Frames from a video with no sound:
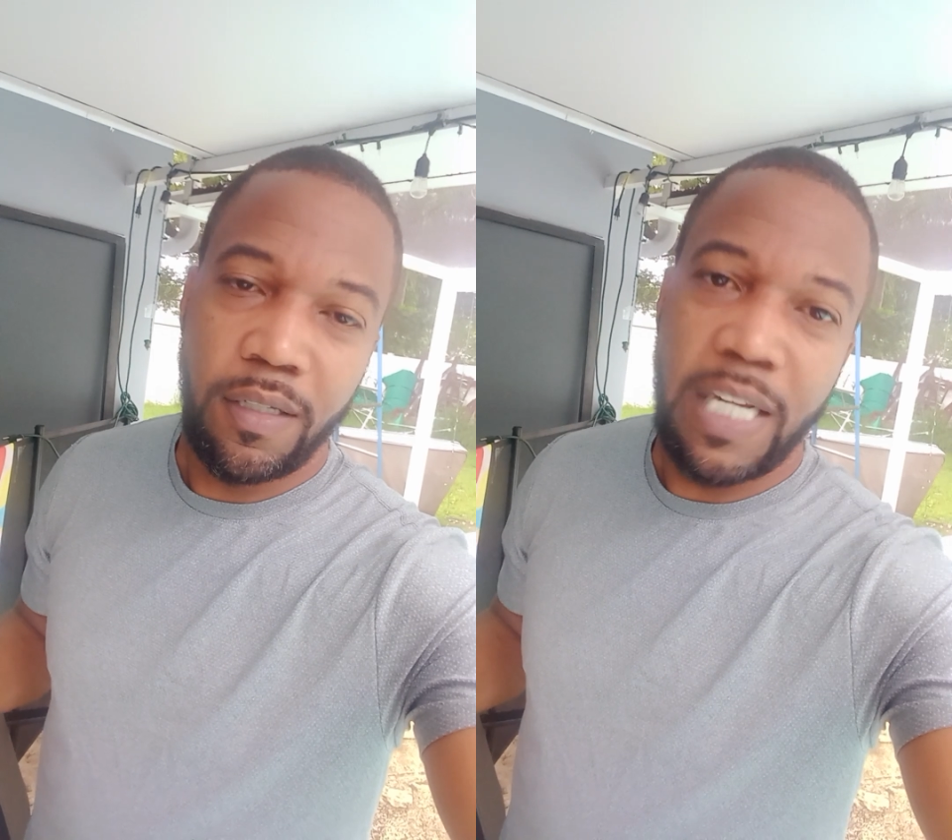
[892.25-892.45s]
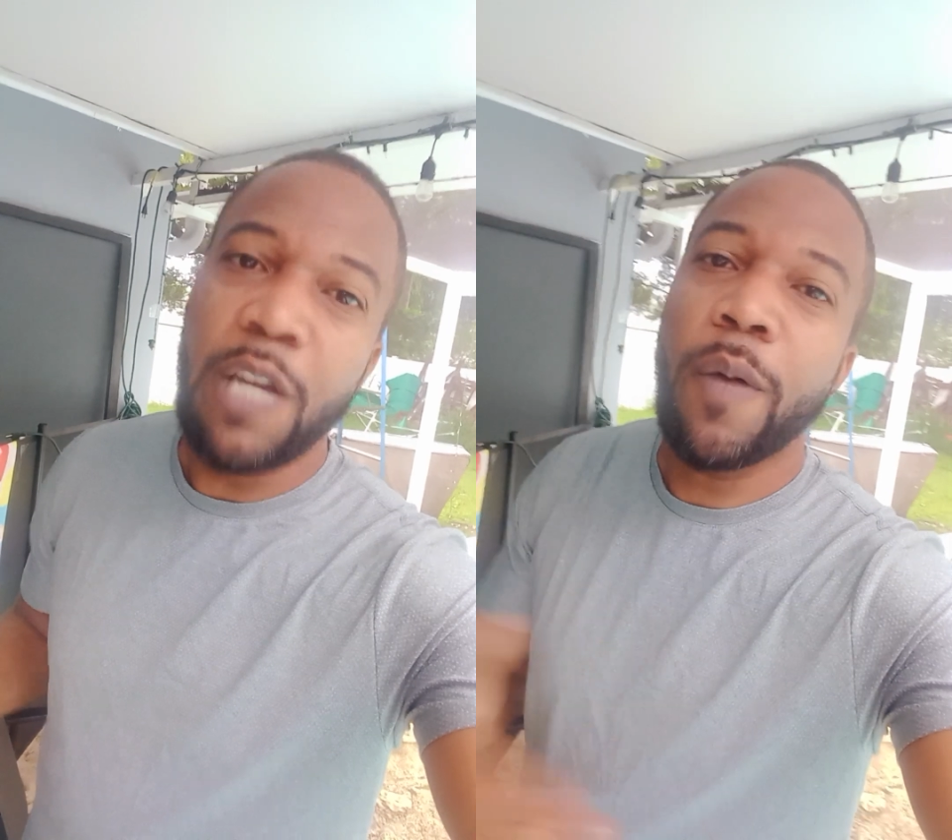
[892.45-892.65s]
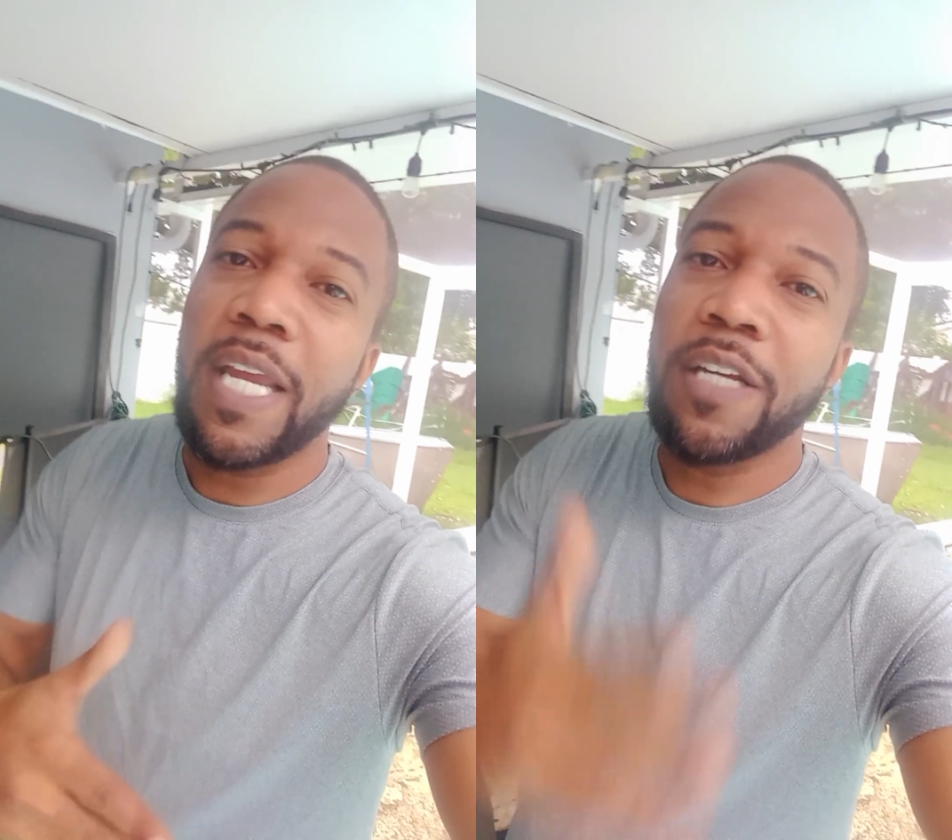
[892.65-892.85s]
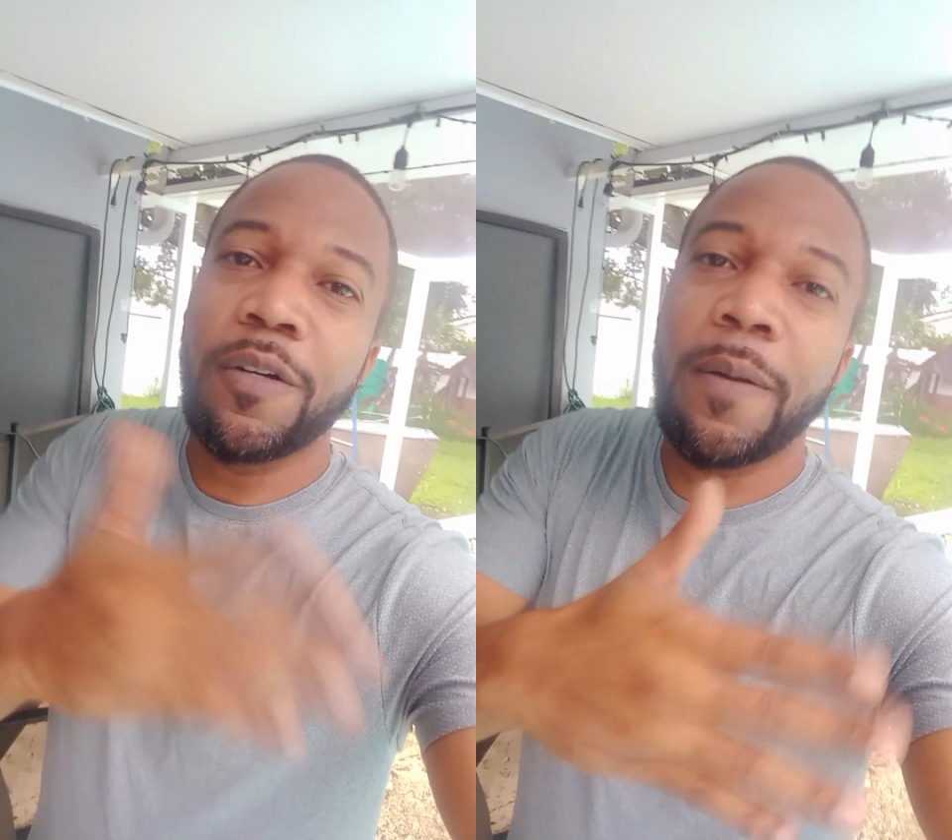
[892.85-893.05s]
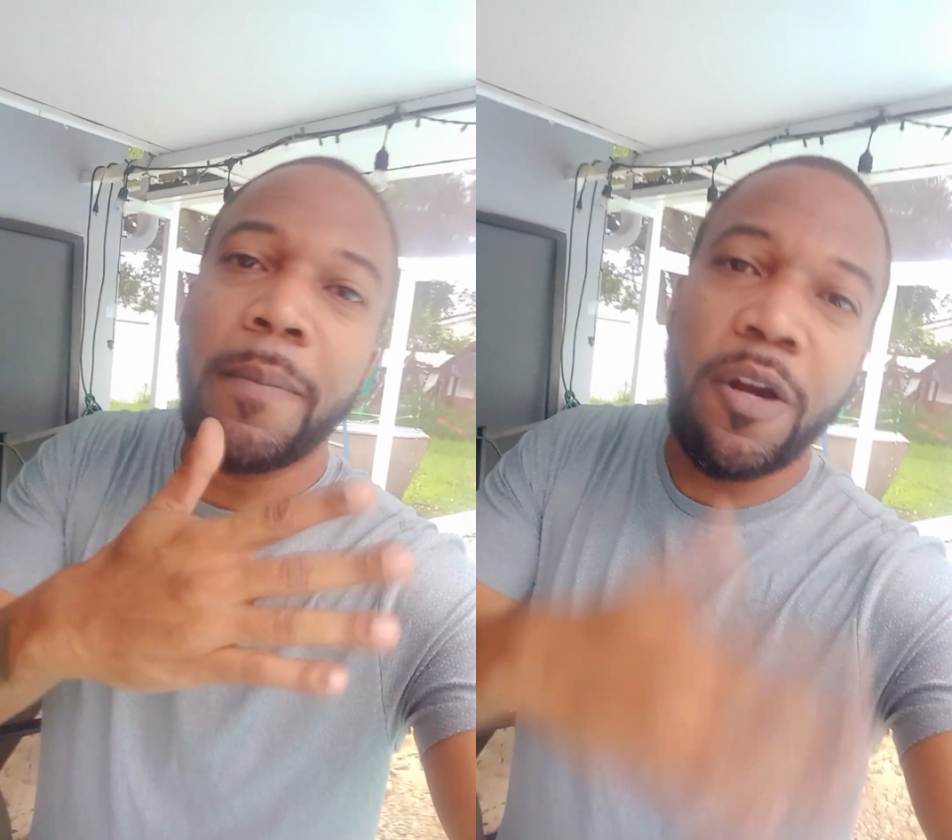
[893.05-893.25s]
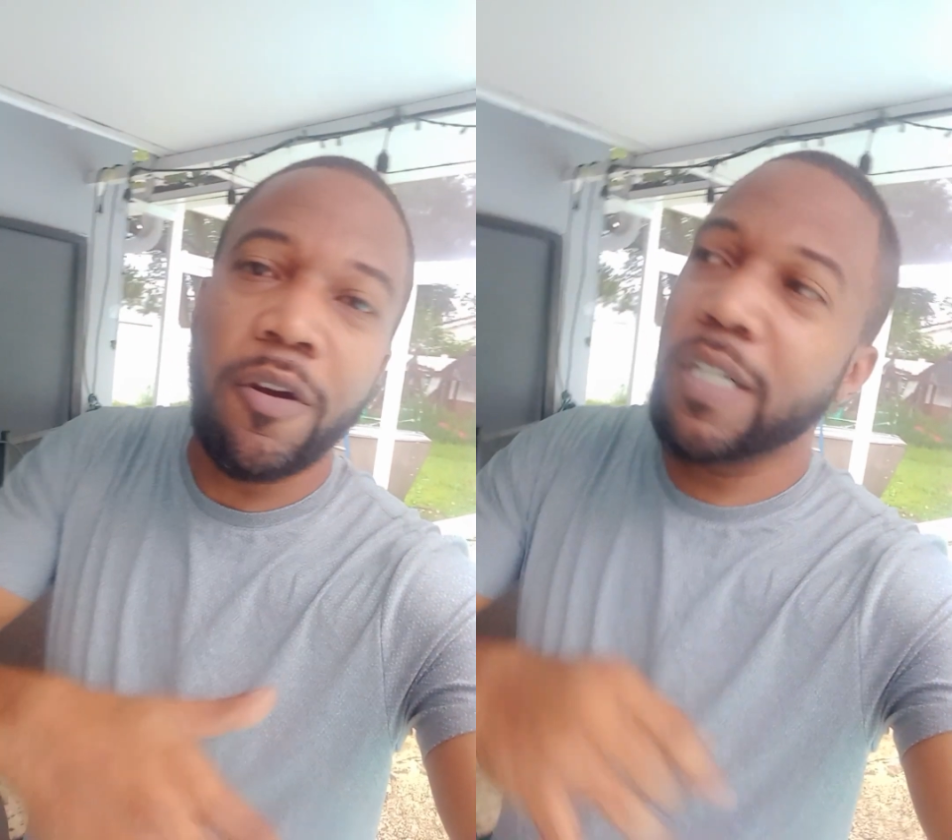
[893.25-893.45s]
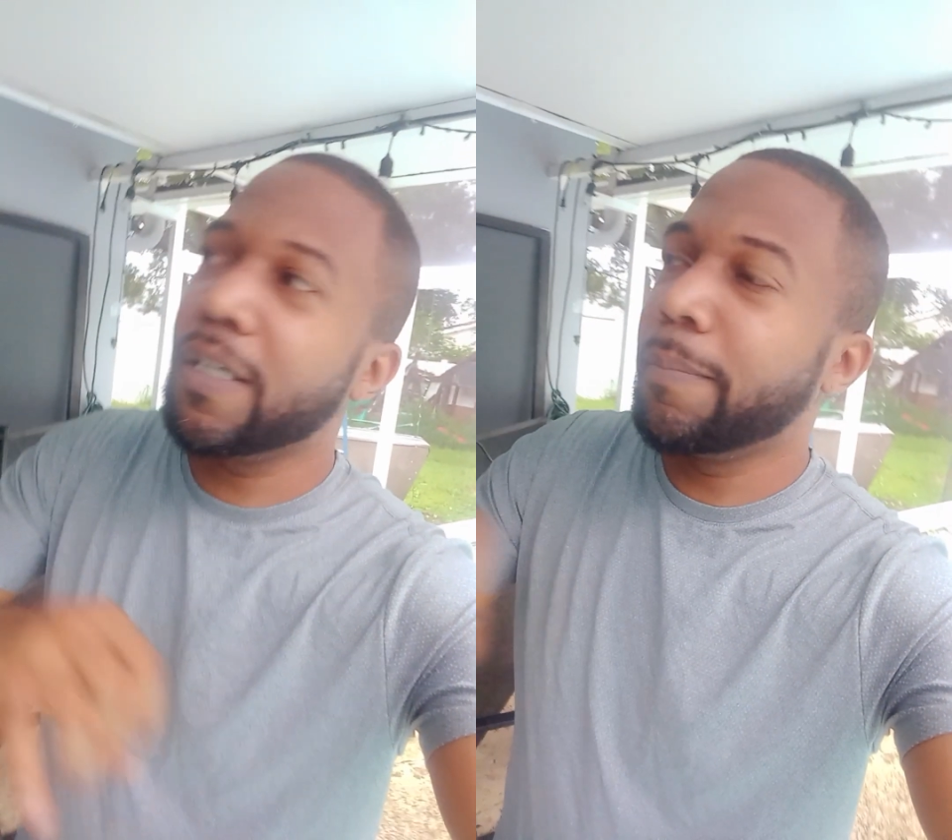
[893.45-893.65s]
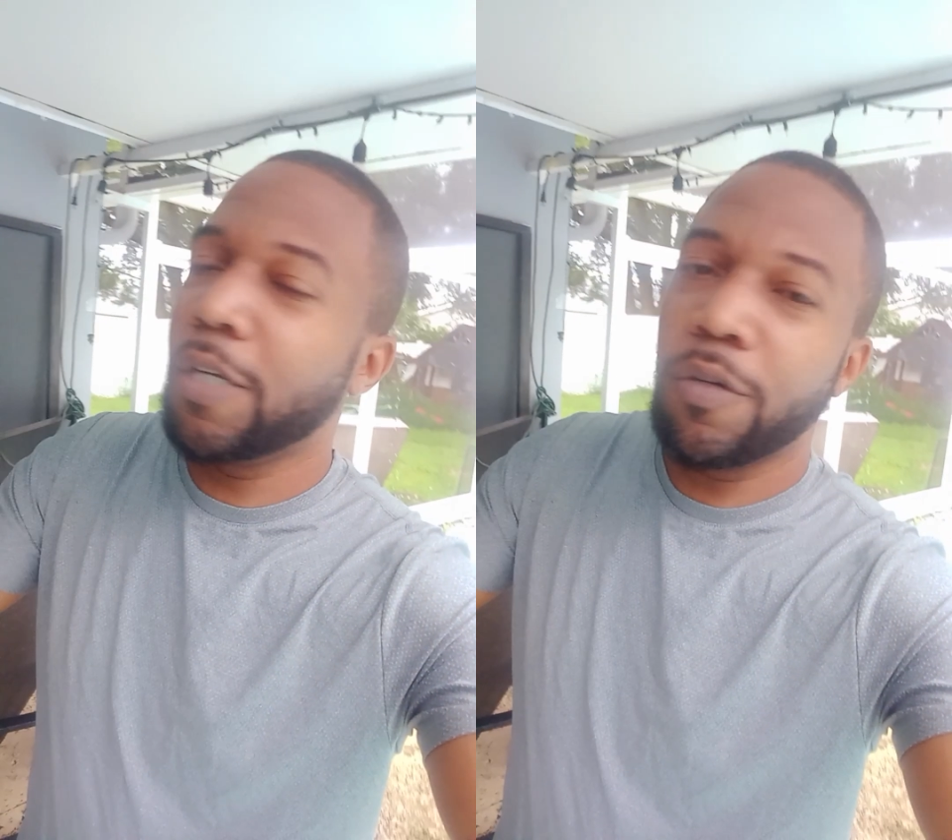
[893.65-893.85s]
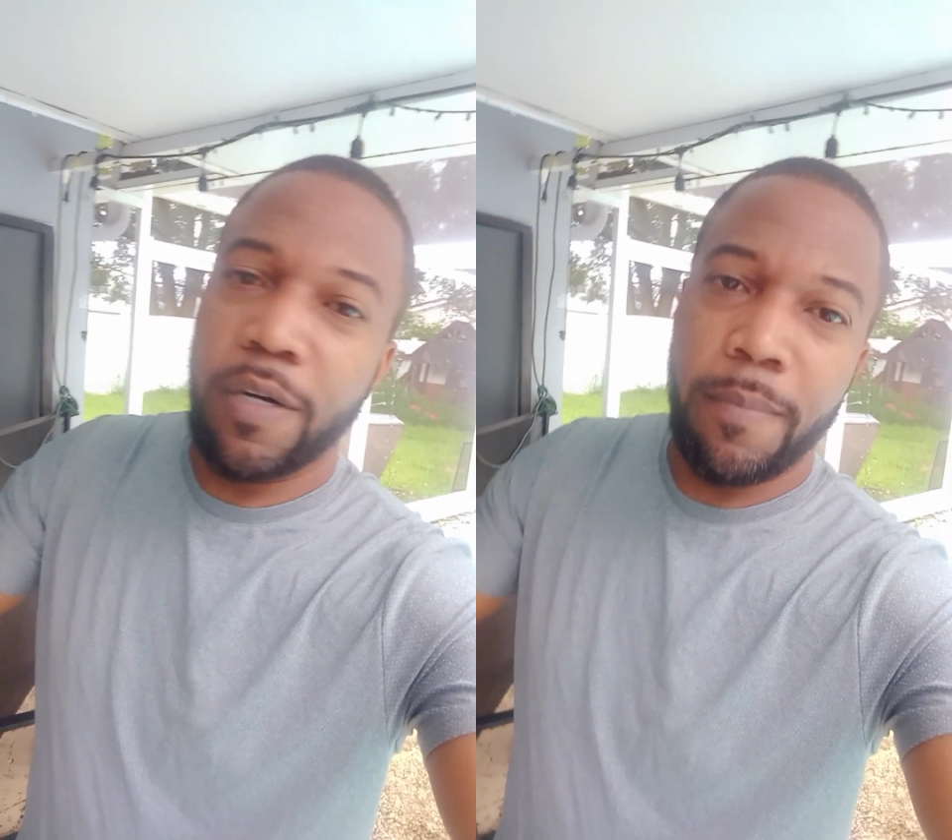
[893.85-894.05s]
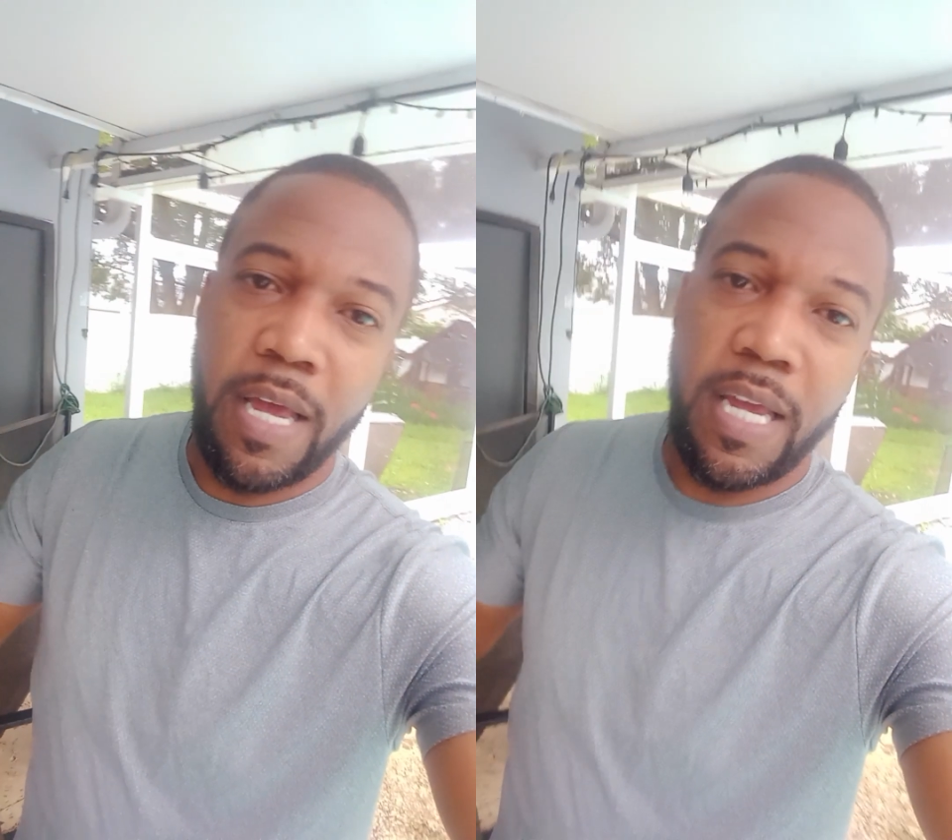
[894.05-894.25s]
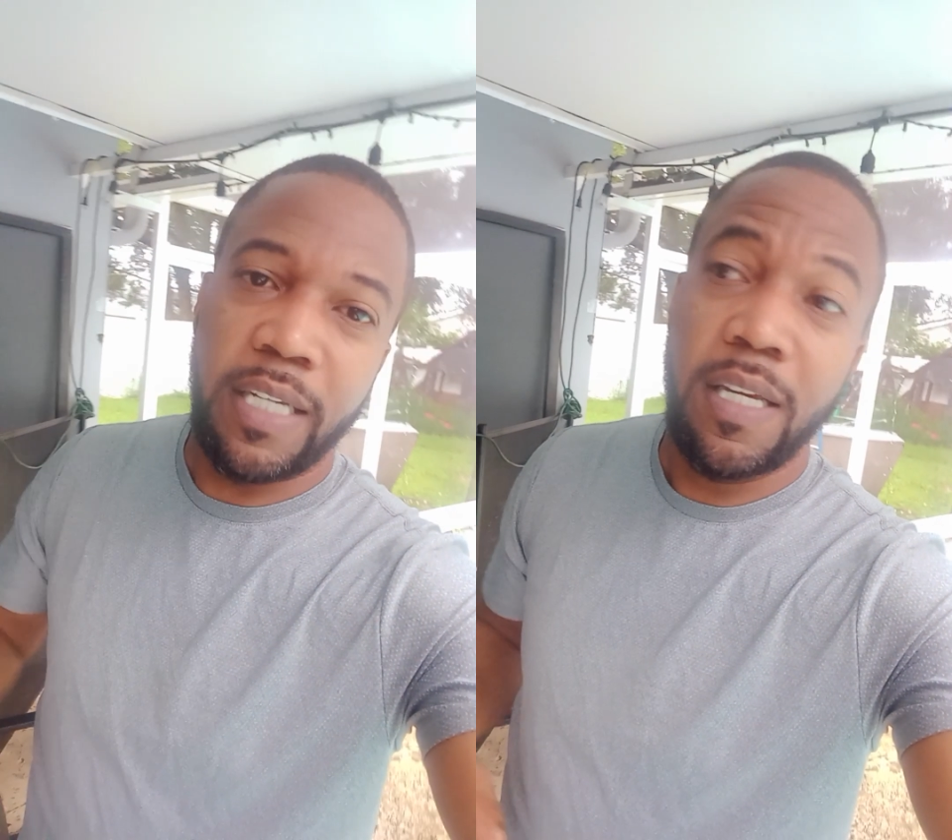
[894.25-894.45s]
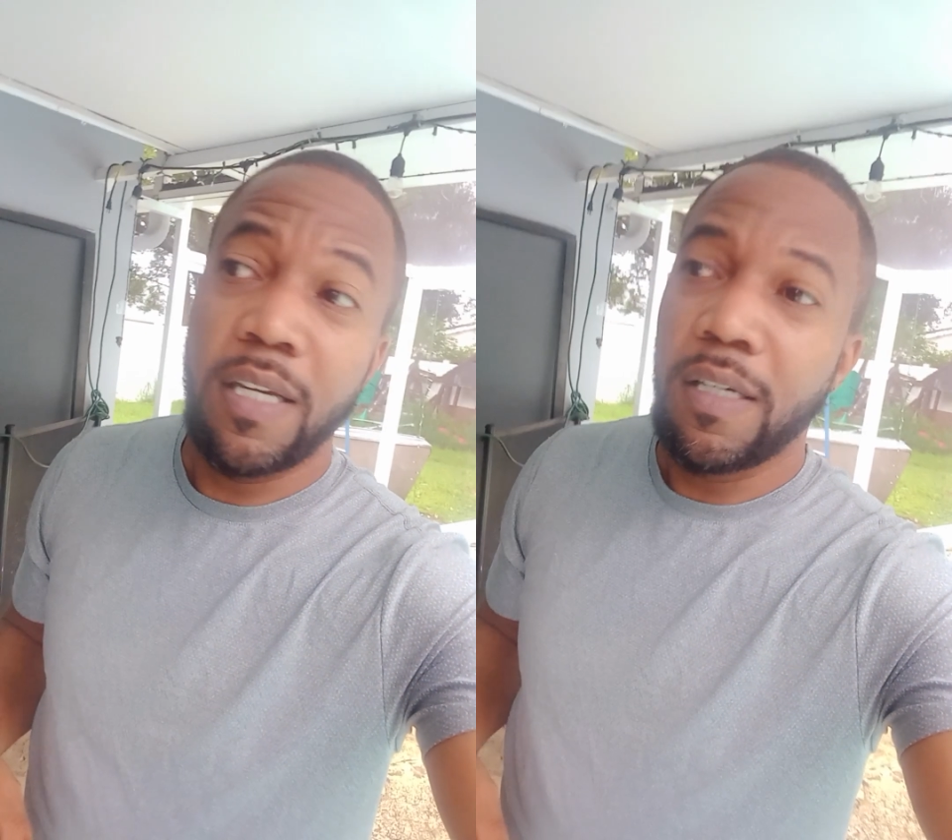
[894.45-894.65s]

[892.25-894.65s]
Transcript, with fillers: They waiting on America to blow their bag.